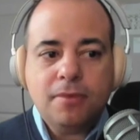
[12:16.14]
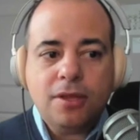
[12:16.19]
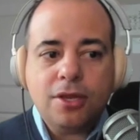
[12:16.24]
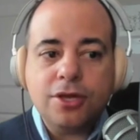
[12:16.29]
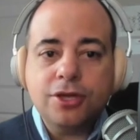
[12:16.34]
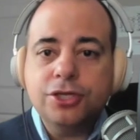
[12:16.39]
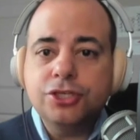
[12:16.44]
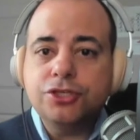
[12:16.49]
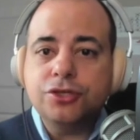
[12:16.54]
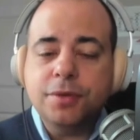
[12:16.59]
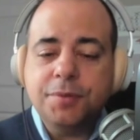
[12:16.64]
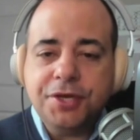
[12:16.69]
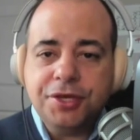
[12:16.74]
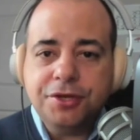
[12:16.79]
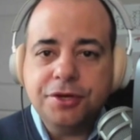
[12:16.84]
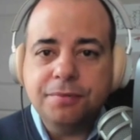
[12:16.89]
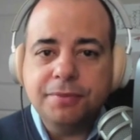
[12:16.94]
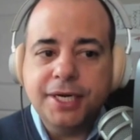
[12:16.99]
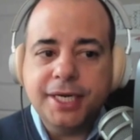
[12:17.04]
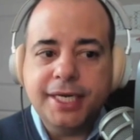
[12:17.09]
contribute
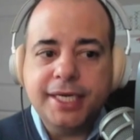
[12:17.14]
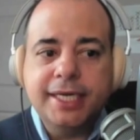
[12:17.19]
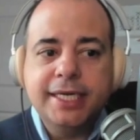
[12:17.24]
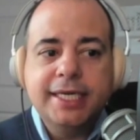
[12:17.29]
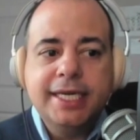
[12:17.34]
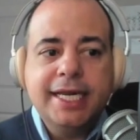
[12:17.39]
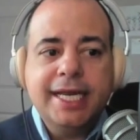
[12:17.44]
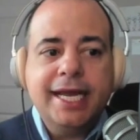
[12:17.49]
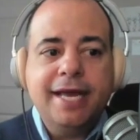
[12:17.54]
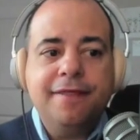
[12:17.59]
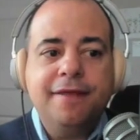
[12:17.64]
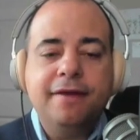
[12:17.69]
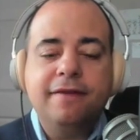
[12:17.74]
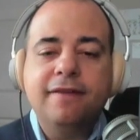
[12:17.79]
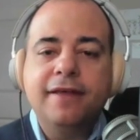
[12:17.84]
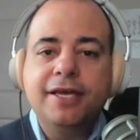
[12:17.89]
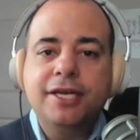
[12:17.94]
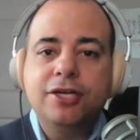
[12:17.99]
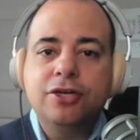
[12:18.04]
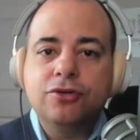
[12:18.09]
your money and then
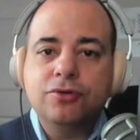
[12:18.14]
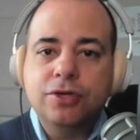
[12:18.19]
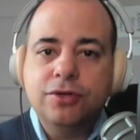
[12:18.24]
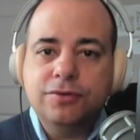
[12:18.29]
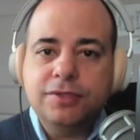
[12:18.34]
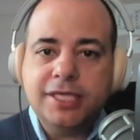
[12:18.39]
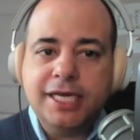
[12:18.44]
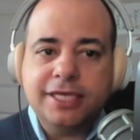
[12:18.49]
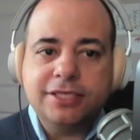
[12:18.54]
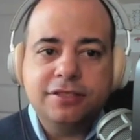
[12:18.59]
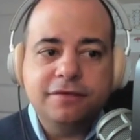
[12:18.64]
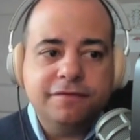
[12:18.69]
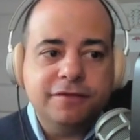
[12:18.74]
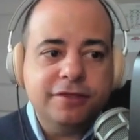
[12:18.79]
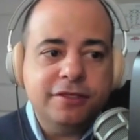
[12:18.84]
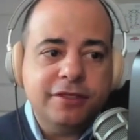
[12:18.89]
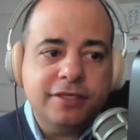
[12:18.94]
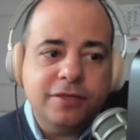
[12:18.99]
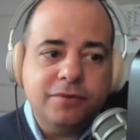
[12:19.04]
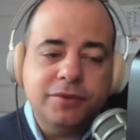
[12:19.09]
let it grow tax
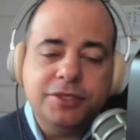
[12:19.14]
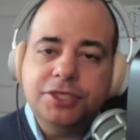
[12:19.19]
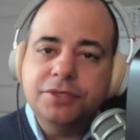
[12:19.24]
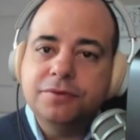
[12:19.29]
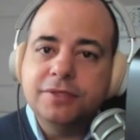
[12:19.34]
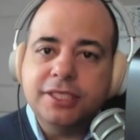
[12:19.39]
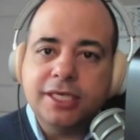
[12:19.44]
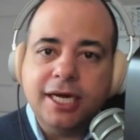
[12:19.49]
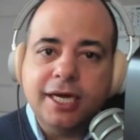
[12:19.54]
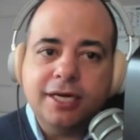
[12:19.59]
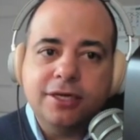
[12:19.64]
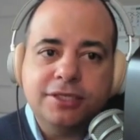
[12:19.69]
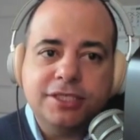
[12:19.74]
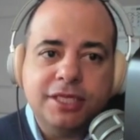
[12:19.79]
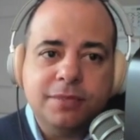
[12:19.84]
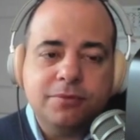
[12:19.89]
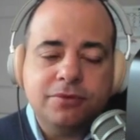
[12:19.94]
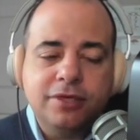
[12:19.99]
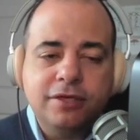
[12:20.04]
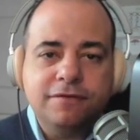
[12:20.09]
deferred. And then when you retire,
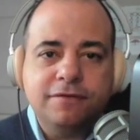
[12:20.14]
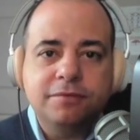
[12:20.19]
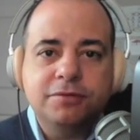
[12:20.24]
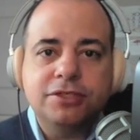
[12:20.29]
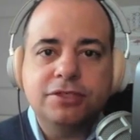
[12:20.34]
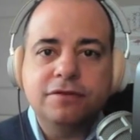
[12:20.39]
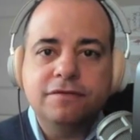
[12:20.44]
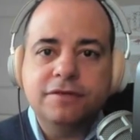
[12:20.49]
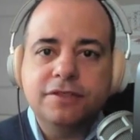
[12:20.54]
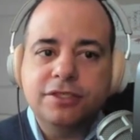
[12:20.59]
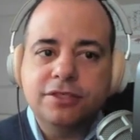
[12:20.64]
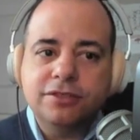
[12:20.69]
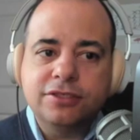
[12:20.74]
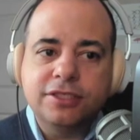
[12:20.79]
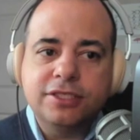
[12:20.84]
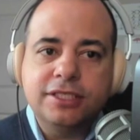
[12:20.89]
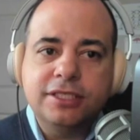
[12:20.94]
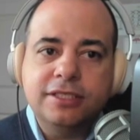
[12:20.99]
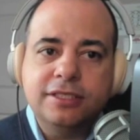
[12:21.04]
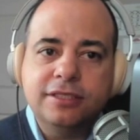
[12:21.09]
separate from service, there's
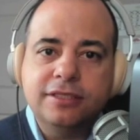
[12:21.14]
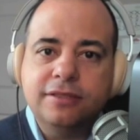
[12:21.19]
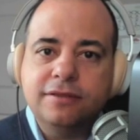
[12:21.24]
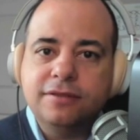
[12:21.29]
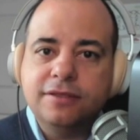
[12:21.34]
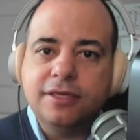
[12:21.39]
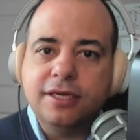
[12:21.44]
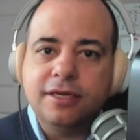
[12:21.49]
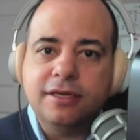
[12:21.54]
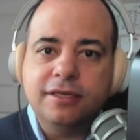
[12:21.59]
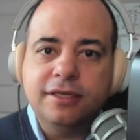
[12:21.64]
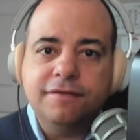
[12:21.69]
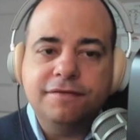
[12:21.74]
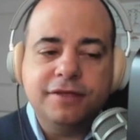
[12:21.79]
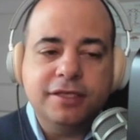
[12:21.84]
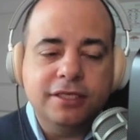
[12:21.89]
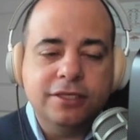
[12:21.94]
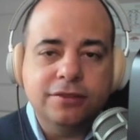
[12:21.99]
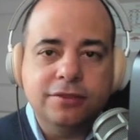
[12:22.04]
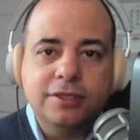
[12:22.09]
a kind of
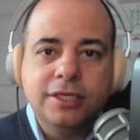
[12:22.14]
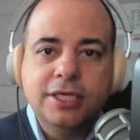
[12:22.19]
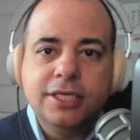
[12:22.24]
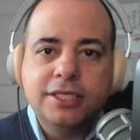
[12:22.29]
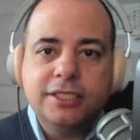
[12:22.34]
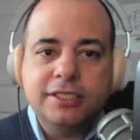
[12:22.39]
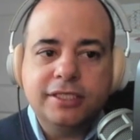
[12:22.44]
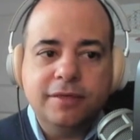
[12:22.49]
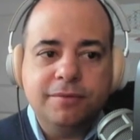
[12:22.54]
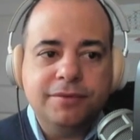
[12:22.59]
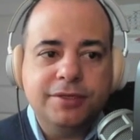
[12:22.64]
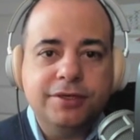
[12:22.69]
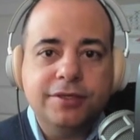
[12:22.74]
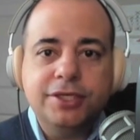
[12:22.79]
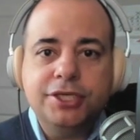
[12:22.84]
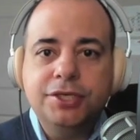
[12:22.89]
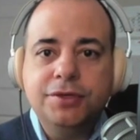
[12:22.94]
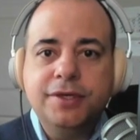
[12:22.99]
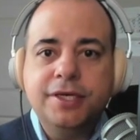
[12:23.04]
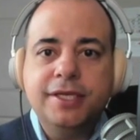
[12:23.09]
nifty little sum there
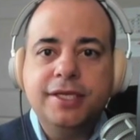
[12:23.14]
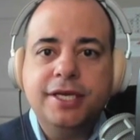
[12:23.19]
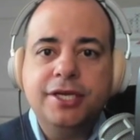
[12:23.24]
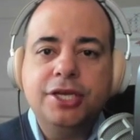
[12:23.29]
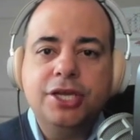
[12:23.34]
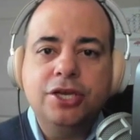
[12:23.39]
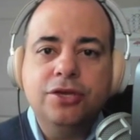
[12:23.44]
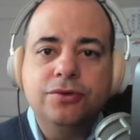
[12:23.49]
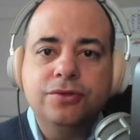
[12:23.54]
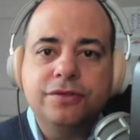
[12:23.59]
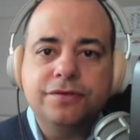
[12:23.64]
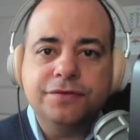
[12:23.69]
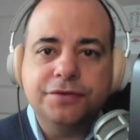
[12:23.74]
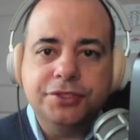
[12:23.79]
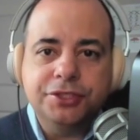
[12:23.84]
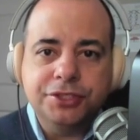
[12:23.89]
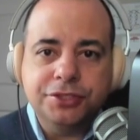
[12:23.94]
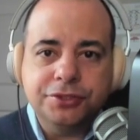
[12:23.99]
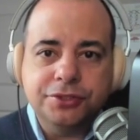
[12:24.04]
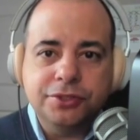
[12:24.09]
that you can then use for
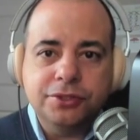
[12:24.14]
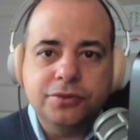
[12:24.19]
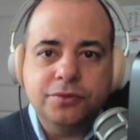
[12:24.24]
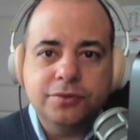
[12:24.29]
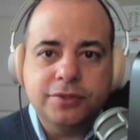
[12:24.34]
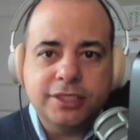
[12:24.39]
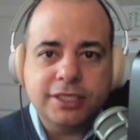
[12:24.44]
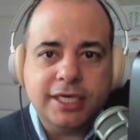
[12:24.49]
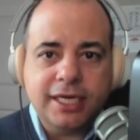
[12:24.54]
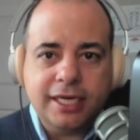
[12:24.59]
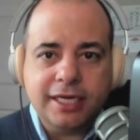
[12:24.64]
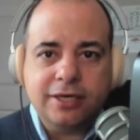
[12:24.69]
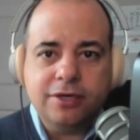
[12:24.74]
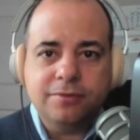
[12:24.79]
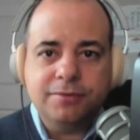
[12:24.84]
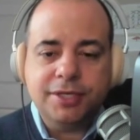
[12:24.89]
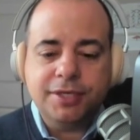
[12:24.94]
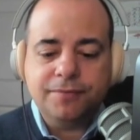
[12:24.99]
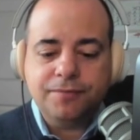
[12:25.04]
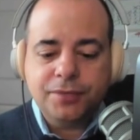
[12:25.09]
your
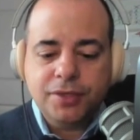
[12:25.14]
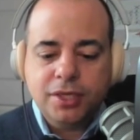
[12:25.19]
retirement.